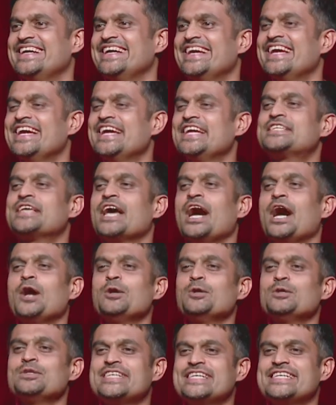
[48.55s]
His
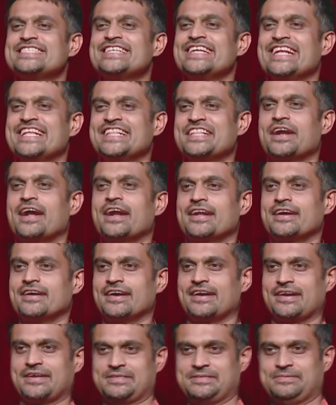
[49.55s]
house is in
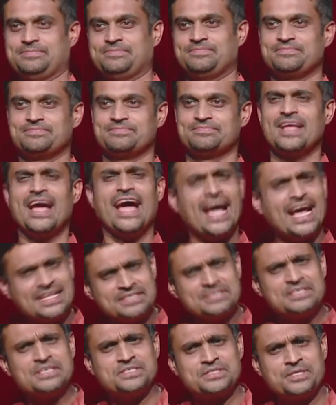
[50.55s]
Indiranagar,
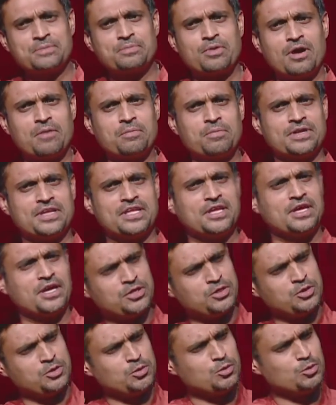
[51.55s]
ancestor property, a
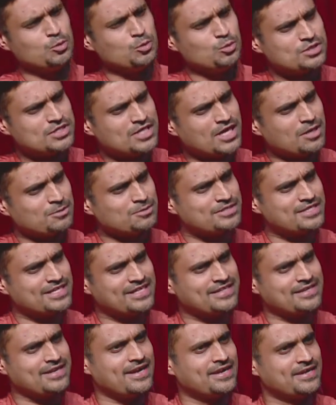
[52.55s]
huge house in
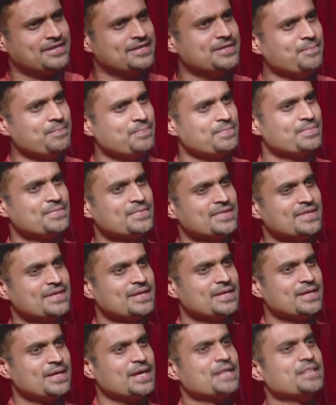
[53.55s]
Indiranagar.
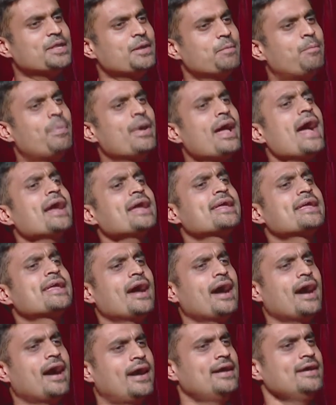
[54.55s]
In the
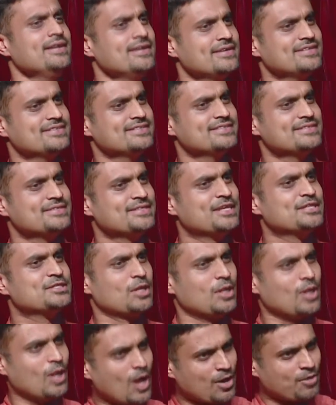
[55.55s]
backyard, there's a
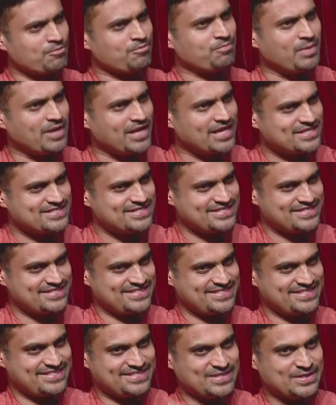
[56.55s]
lot of
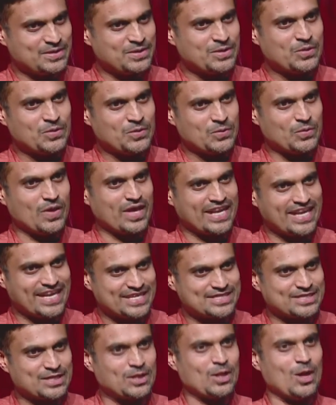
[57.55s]
place where he
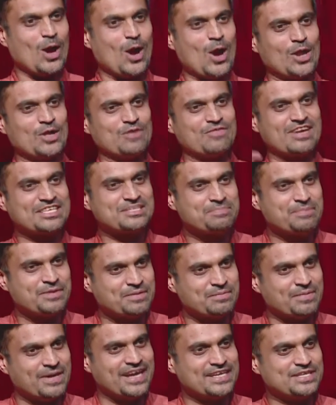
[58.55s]
does a lot of
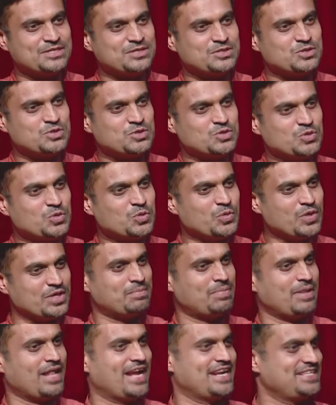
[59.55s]
experiments with
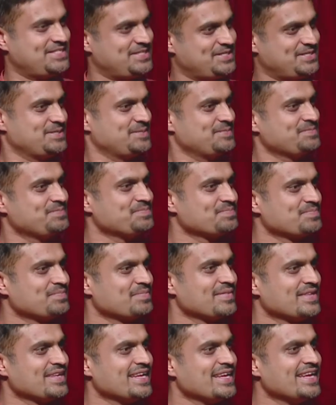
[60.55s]
plants.
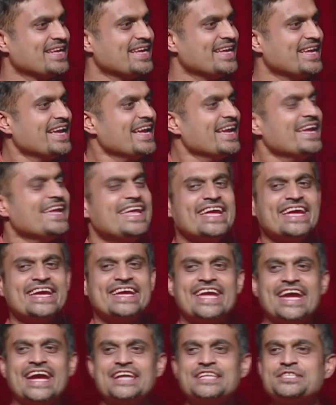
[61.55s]
He
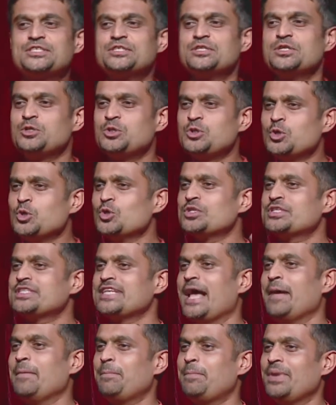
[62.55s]
gets 2
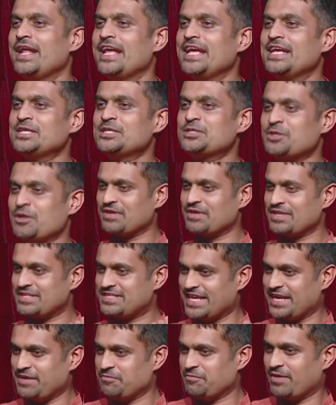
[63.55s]
samplings
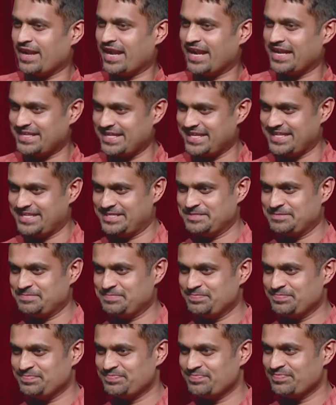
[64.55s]
same variety
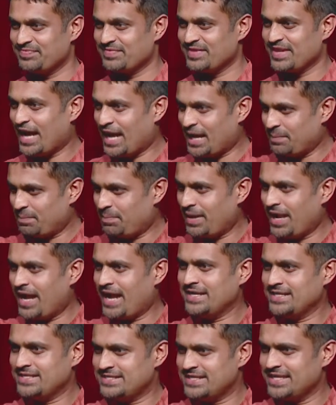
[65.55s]
and
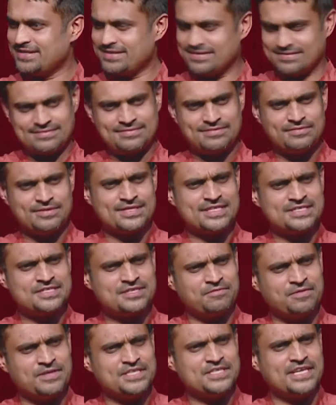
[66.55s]
plants it with a
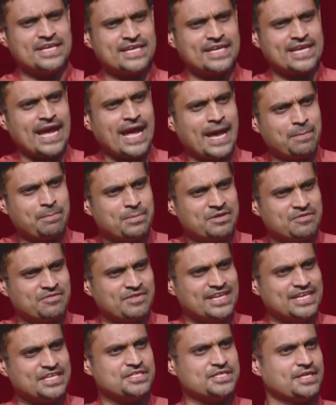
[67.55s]
sufficient gap
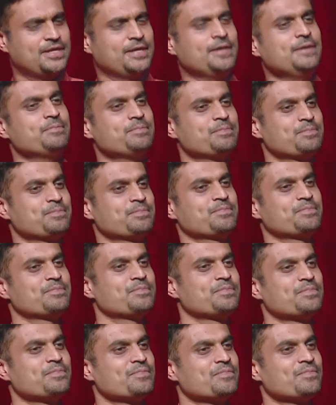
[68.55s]
between each other.
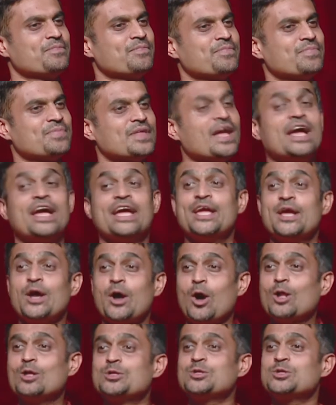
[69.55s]
He
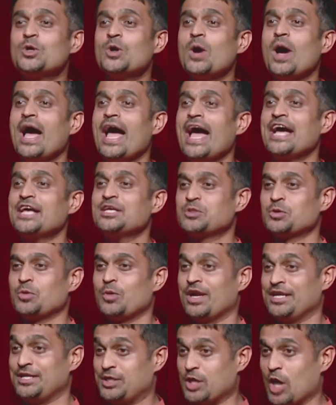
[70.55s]
also has
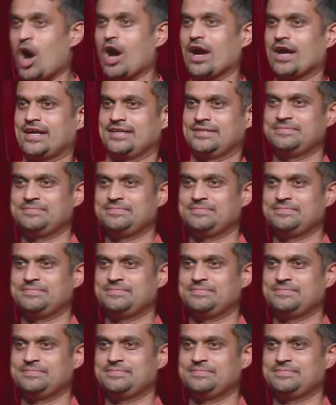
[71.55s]
one dog,